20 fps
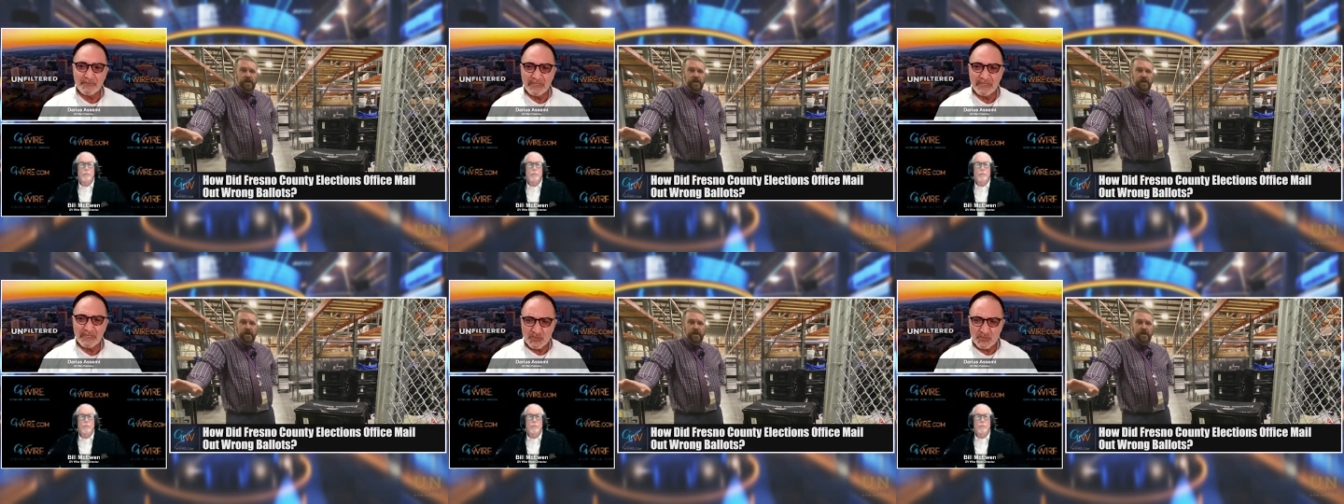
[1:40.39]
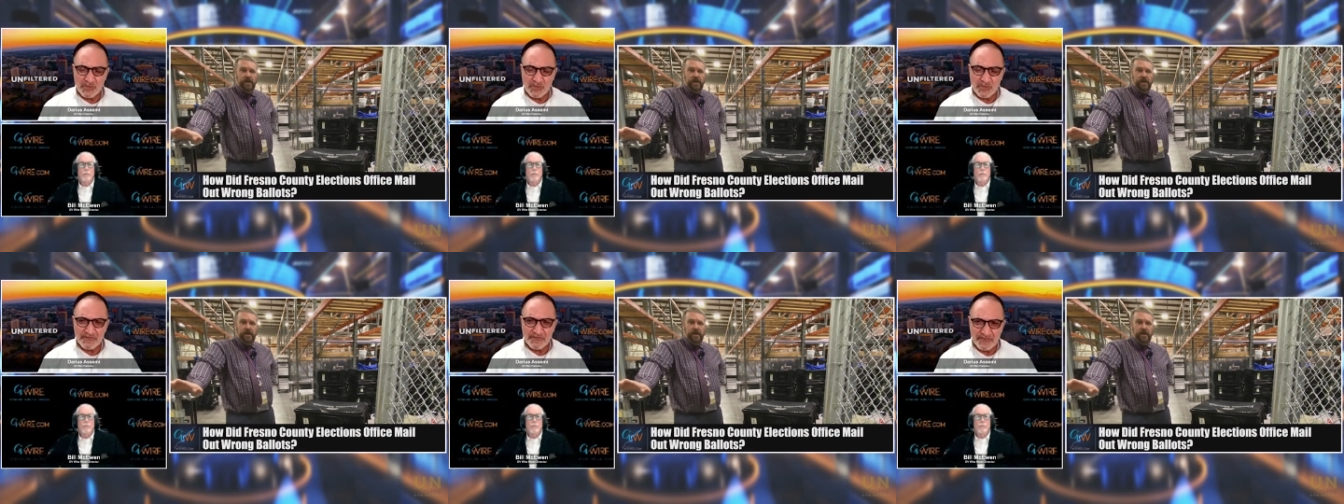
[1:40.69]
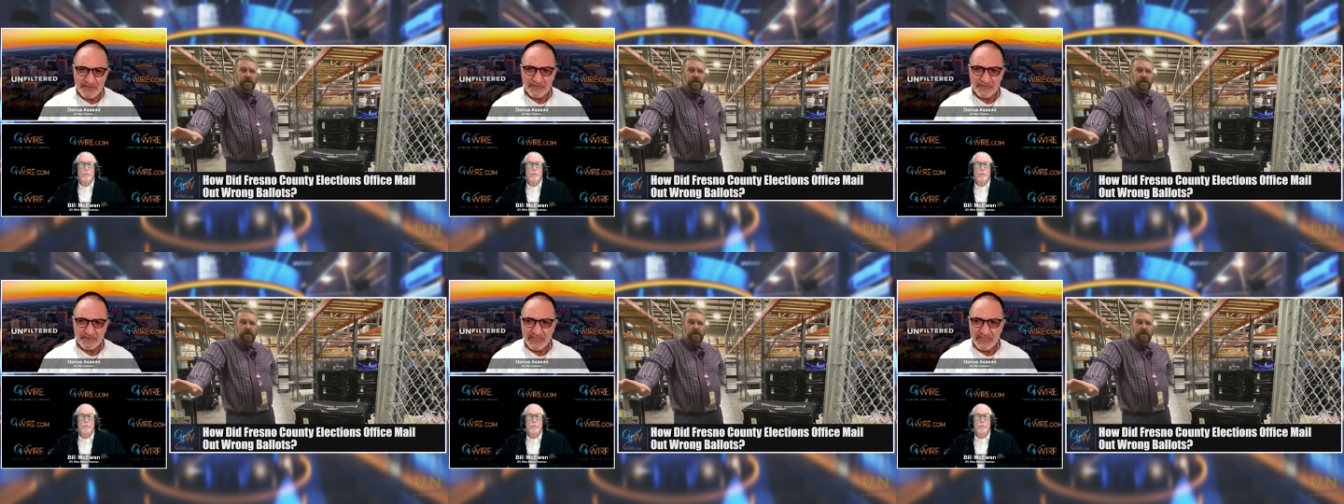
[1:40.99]
is
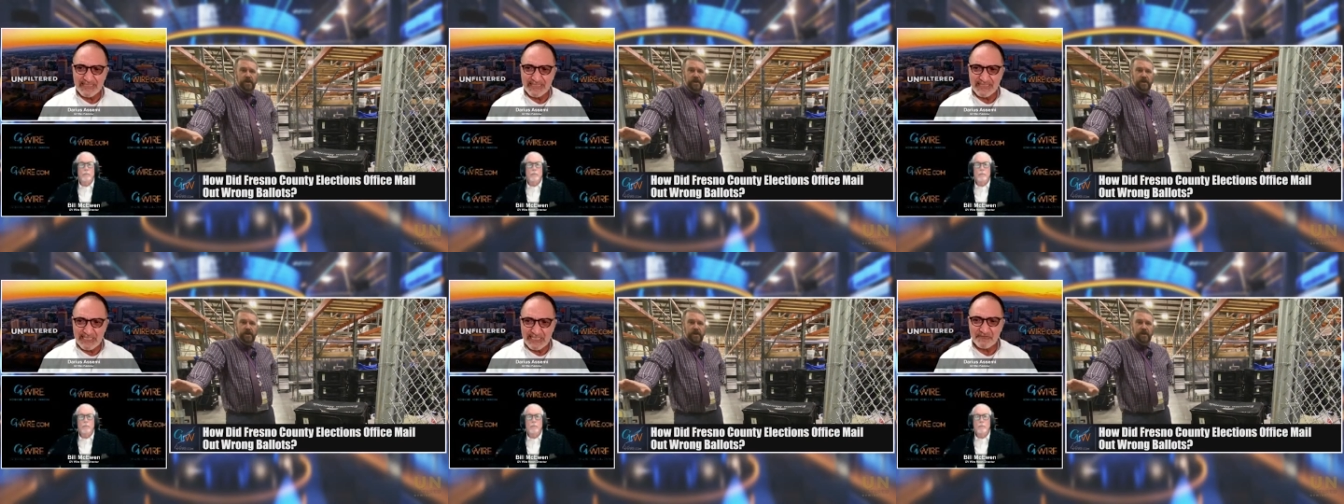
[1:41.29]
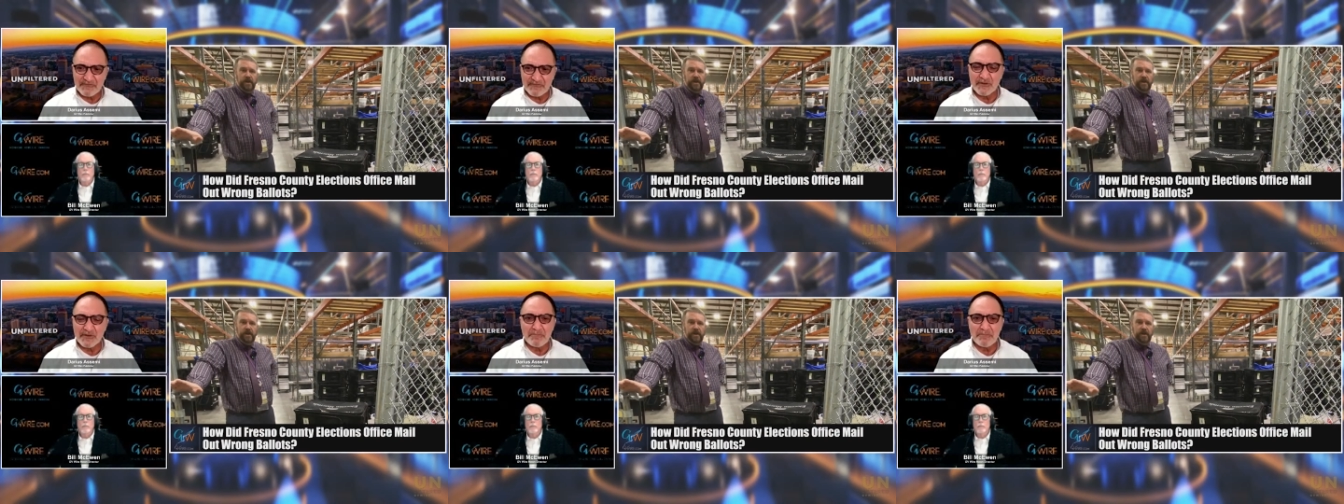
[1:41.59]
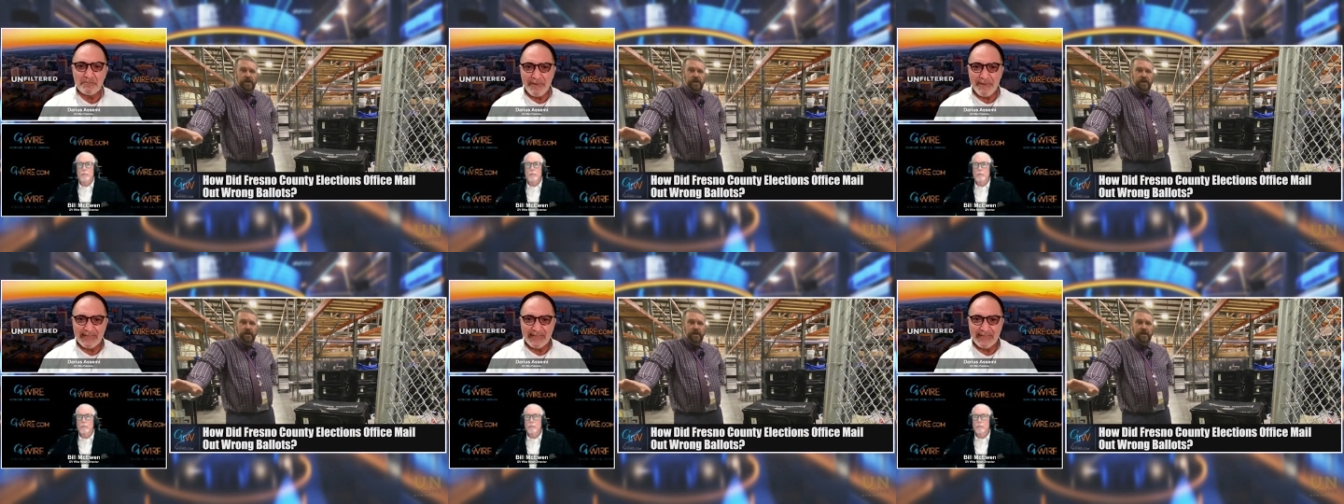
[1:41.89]
250
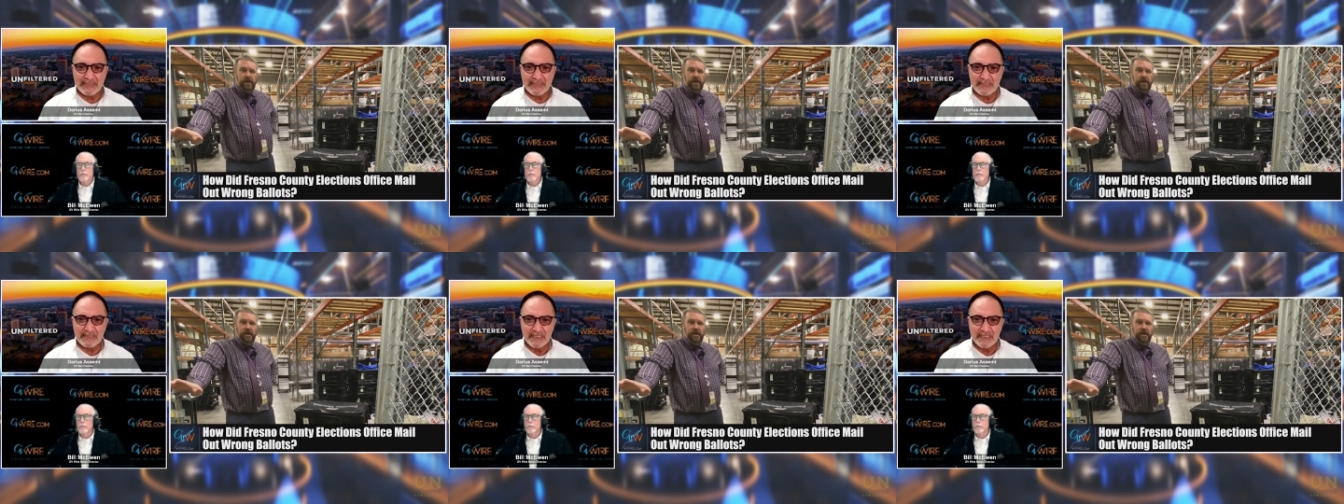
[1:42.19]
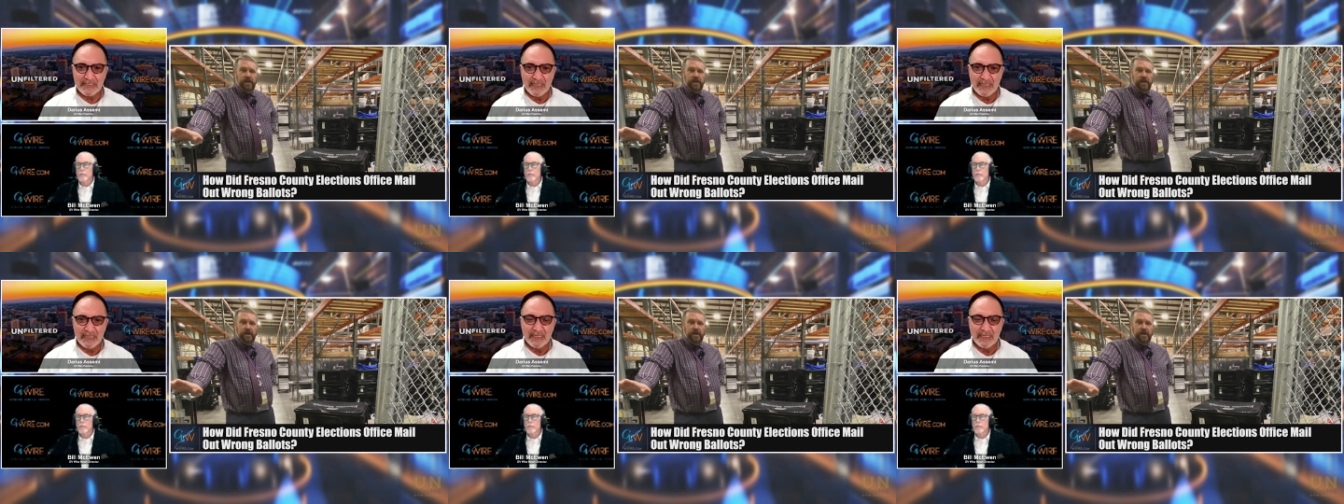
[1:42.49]
different ballots